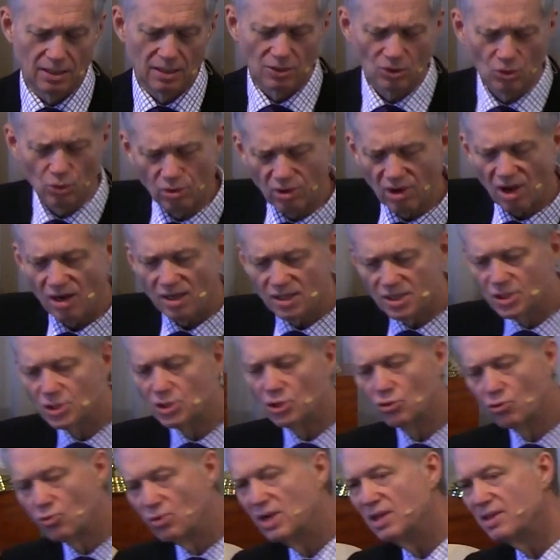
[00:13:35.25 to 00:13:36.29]
To a large
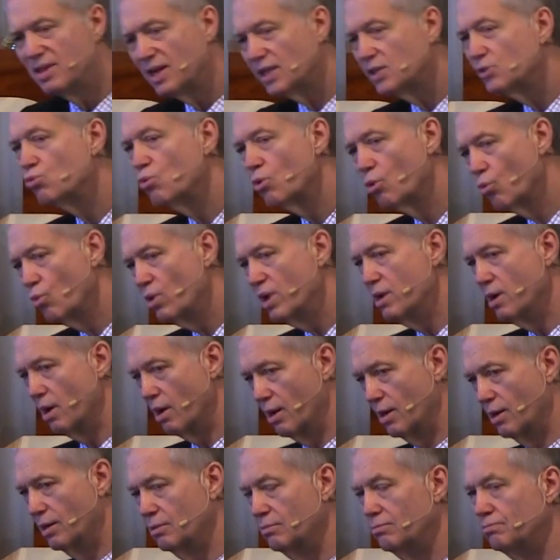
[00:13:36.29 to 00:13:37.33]
degree, that's where we
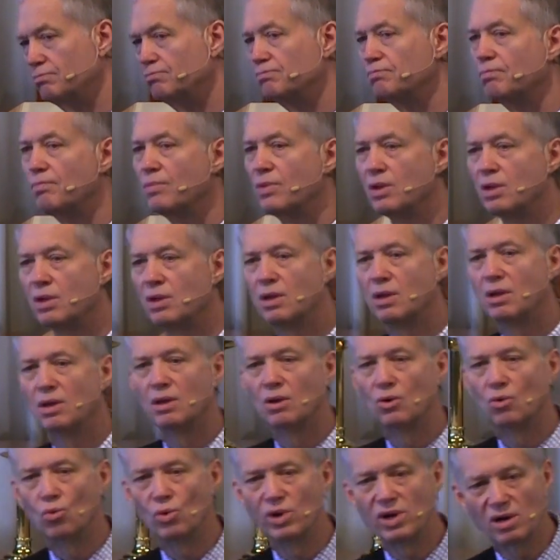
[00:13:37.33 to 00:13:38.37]
are.
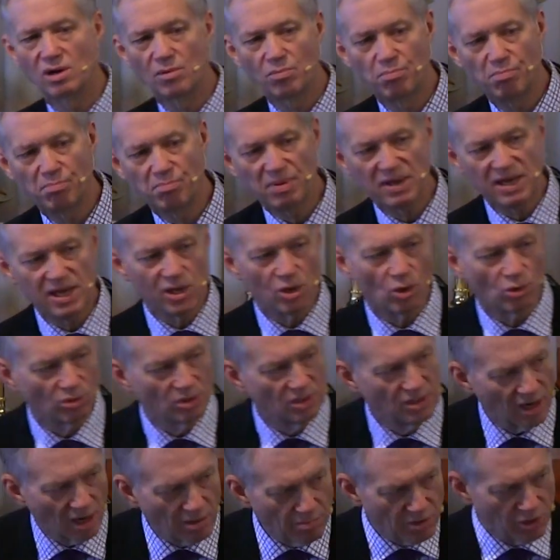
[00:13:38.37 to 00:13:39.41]
We are
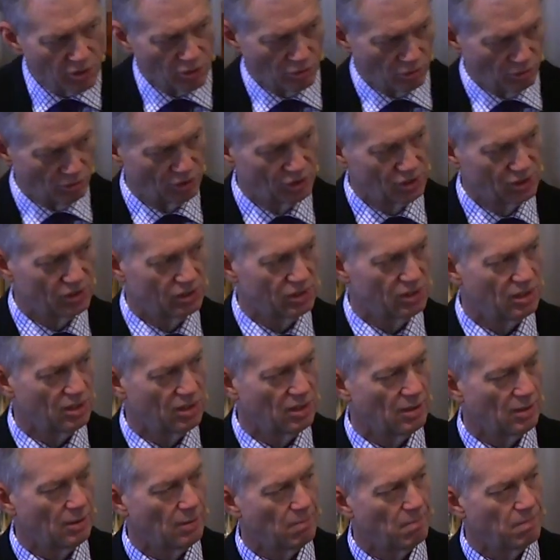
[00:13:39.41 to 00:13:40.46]
POWs
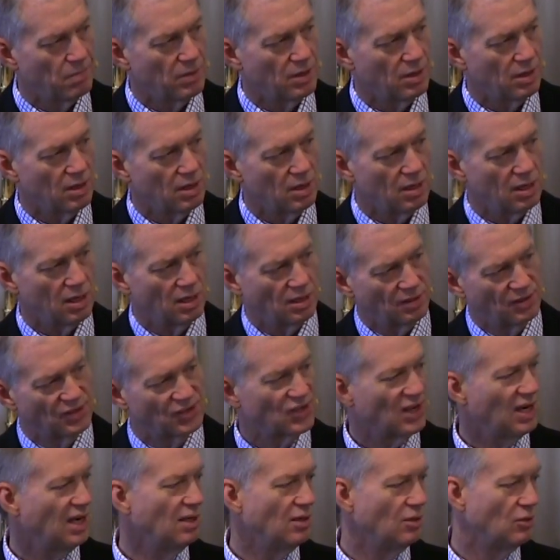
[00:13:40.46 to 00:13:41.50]
in
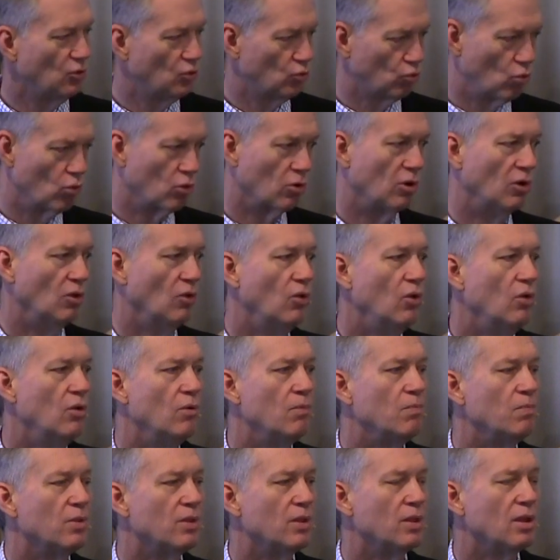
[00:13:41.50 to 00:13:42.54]
Satan's world.
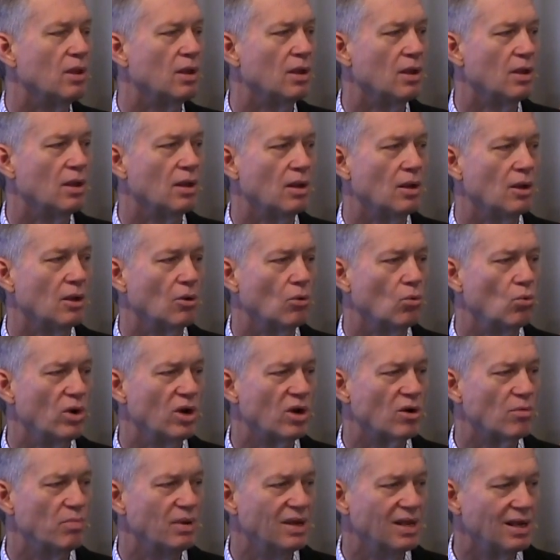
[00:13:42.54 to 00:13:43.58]
We
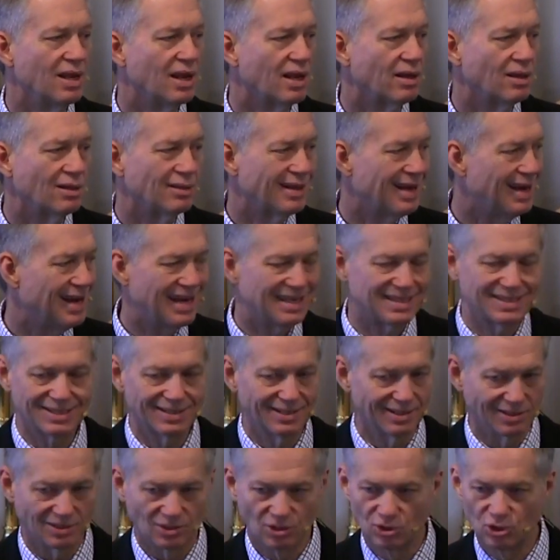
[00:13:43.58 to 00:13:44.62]
are being held
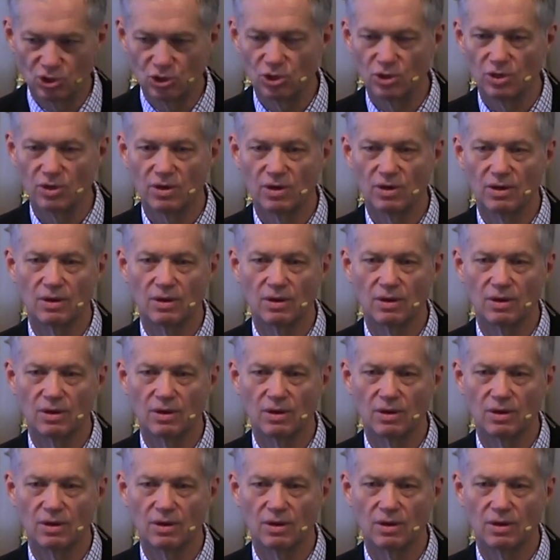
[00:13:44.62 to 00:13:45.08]
hostage.